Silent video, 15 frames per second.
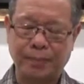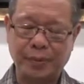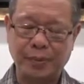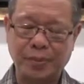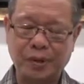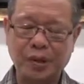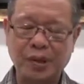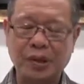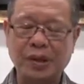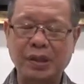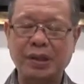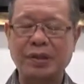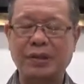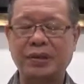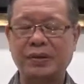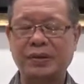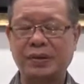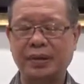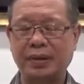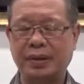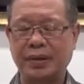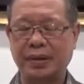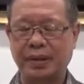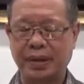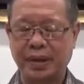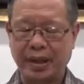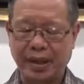important thing is to just